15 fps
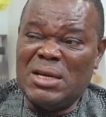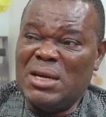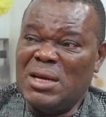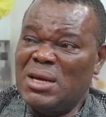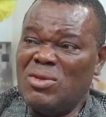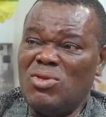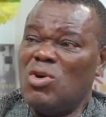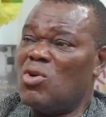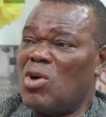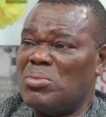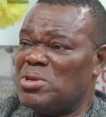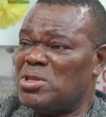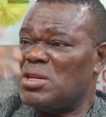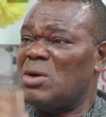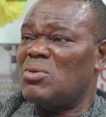No
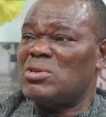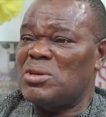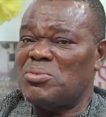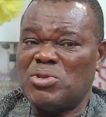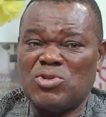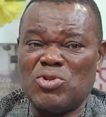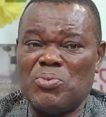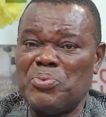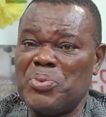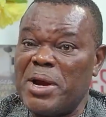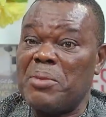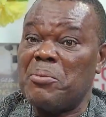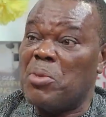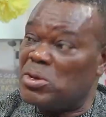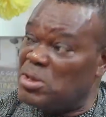commissioner was able to bring
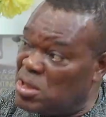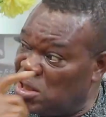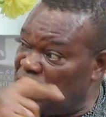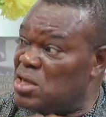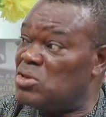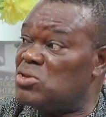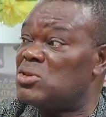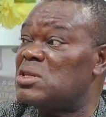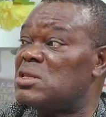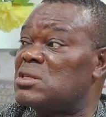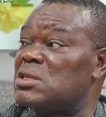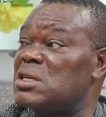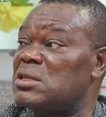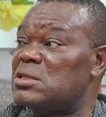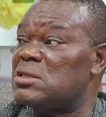monies into the
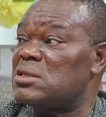state.